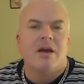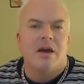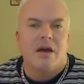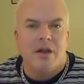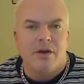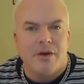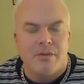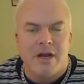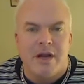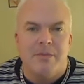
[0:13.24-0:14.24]
Hello there,
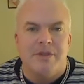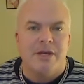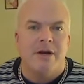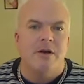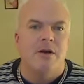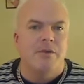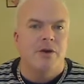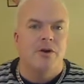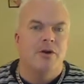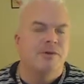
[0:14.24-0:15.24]
my name is Aaron. I'll be
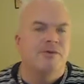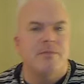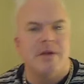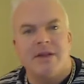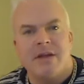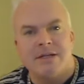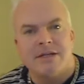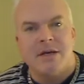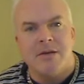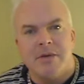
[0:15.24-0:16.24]
your host for about the next
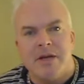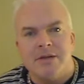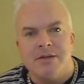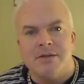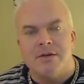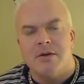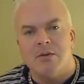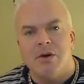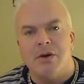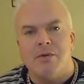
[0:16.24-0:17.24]
10 minutes.
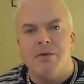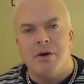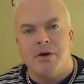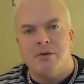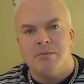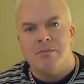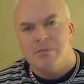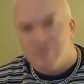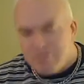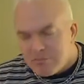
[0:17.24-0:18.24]
Welcome to a home.
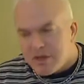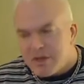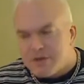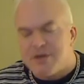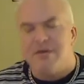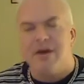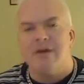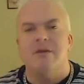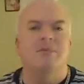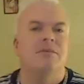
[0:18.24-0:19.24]
Make yourself at
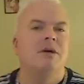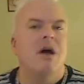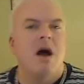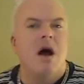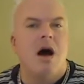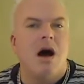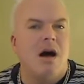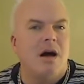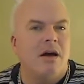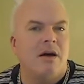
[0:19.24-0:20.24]
home.
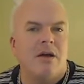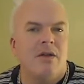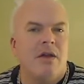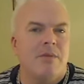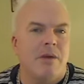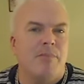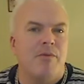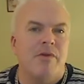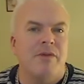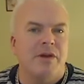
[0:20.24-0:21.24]
Uh, unlike my
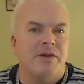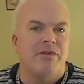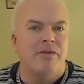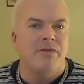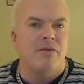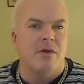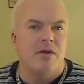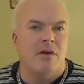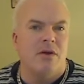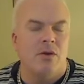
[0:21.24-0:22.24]
previous
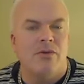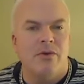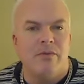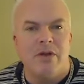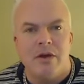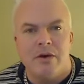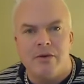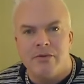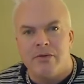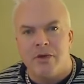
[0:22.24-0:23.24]
YouTube
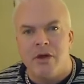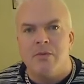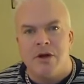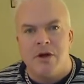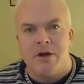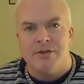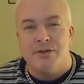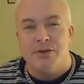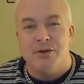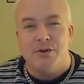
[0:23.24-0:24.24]
videos in regards
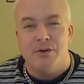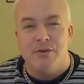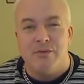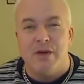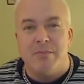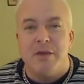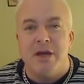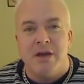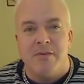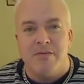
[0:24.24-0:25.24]
to
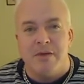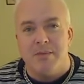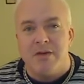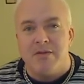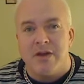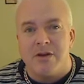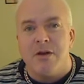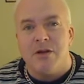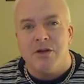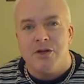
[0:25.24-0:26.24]
vaping, vaping
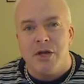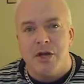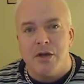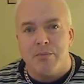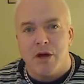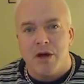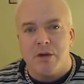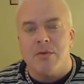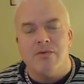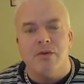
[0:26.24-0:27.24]
technology,
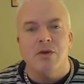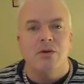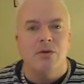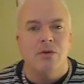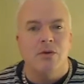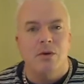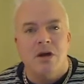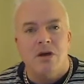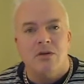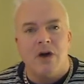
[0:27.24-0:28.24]
product review,
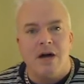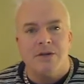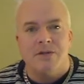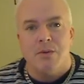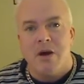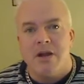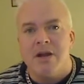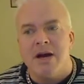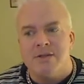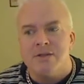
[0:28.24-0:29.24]
talks, and
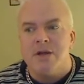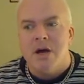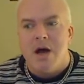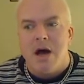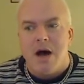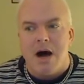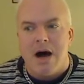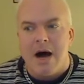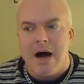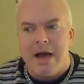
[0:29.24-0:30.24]
whatnots,
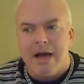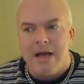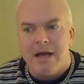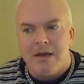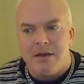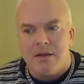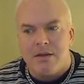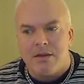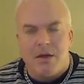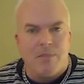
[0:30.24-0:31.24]
I
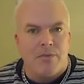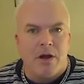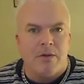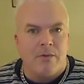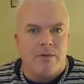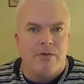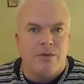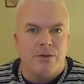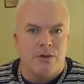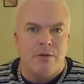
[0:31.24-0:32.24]
think product
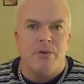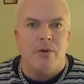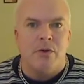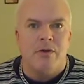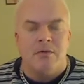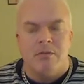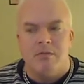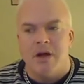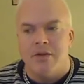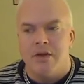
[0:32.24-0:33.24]
reviews are important.
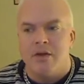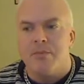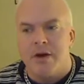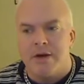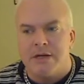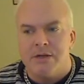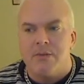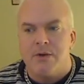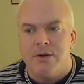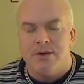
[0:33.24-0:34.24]
I think the products that
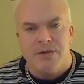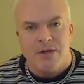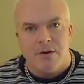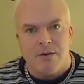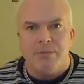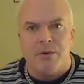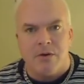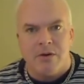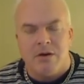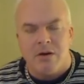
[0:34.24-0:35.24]
we're using are
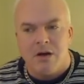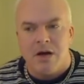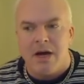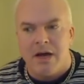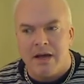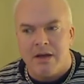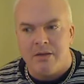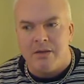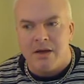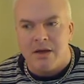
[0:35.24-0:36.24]
important. I
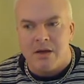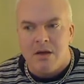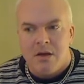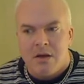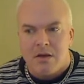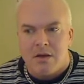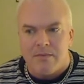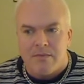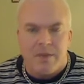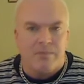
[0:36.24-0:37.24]
think the
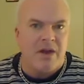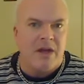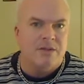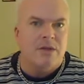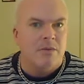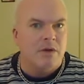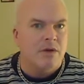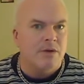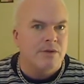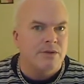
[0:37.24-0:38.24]
vape tanks that we
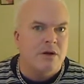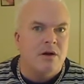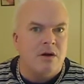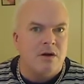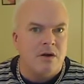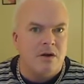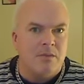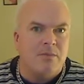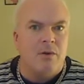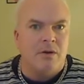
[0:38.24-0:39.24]
use are
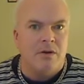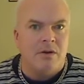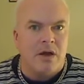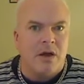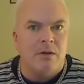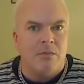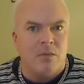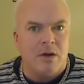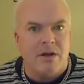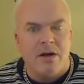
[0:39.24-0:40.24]
important and
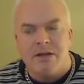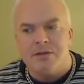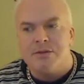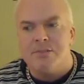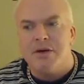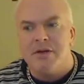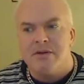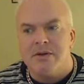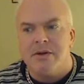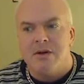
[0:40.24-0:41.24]
whatnots, but
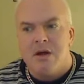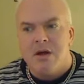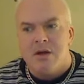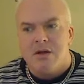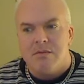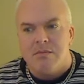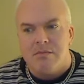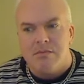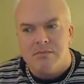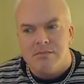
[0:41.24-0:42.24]
uh,
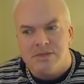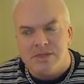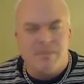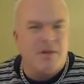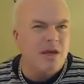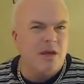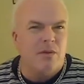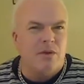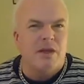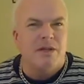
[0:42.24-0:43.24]
Mm, something
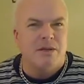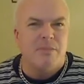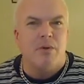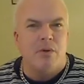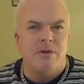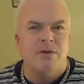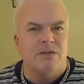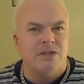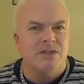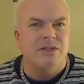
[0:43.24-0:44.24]
equally as important,
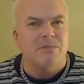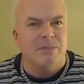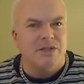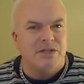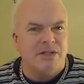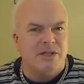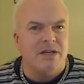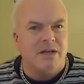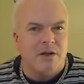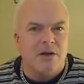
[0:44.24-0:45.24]
just as much as the
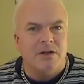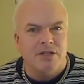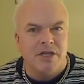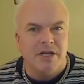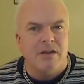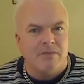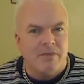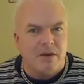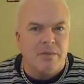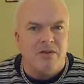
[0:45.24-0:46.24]
technology and the
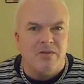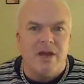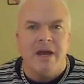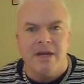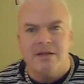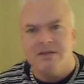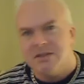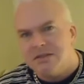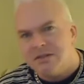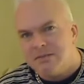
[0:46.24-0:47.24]
vaping tanks
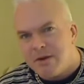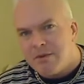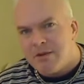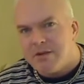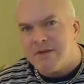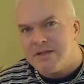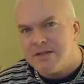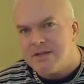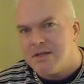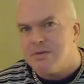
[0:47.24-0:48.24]
and the vaping
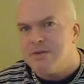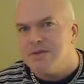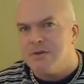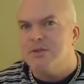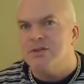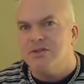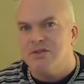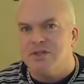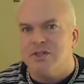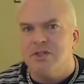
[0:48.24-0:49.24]
devices that we so
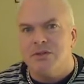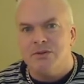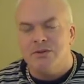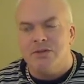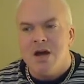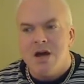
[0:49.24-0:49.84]
choose to use,